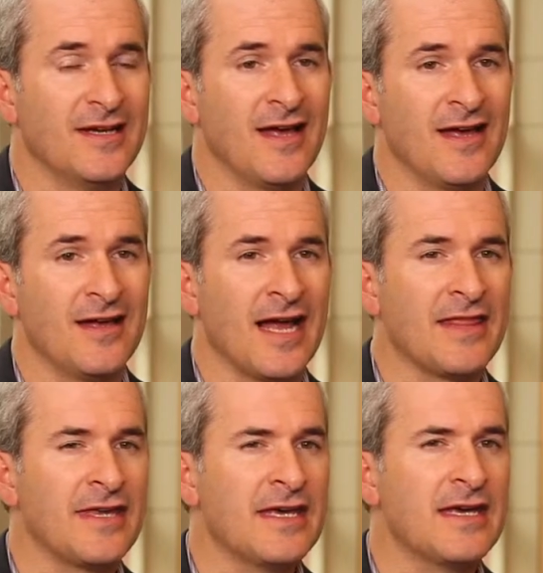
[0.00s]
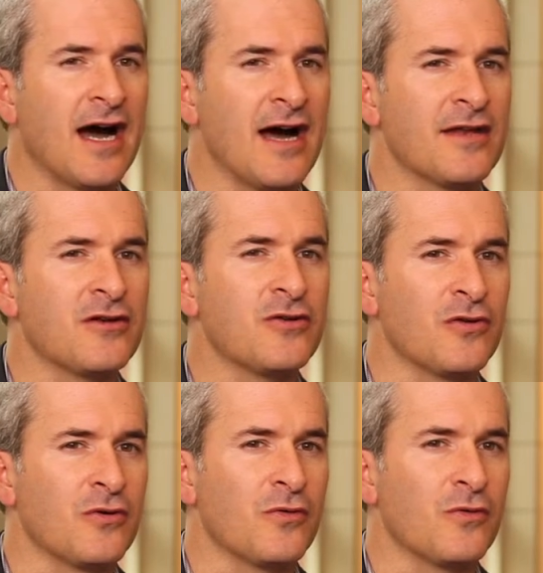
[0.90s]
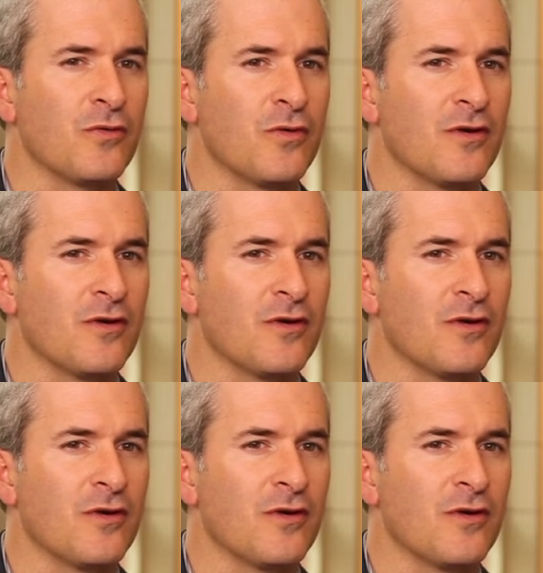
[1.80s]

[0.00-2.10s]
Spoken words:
And I think God knew